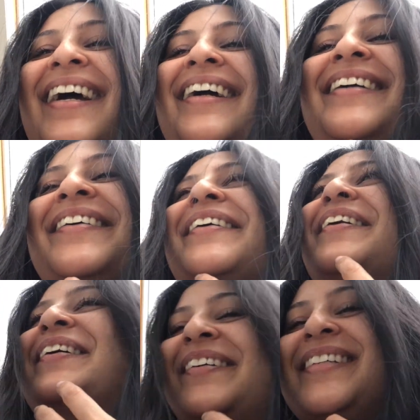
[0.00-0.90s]
Your
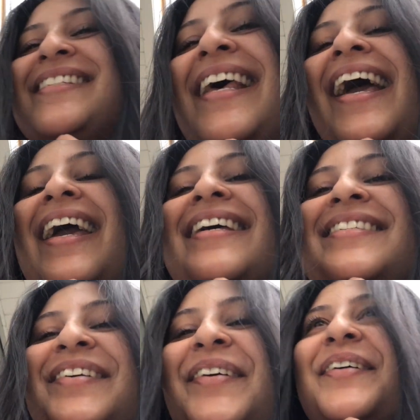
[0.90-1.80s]
curls, his
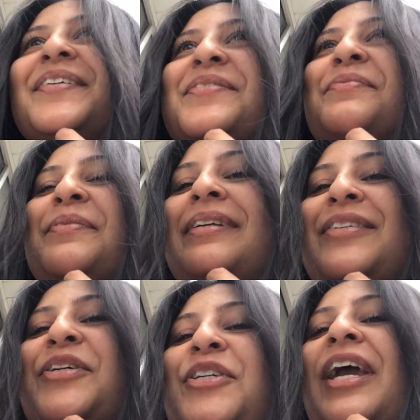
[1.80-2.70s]
curls will
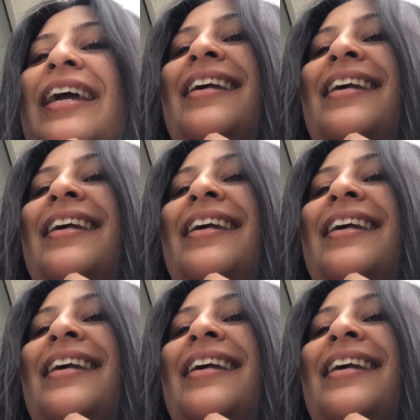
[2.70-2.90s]
shade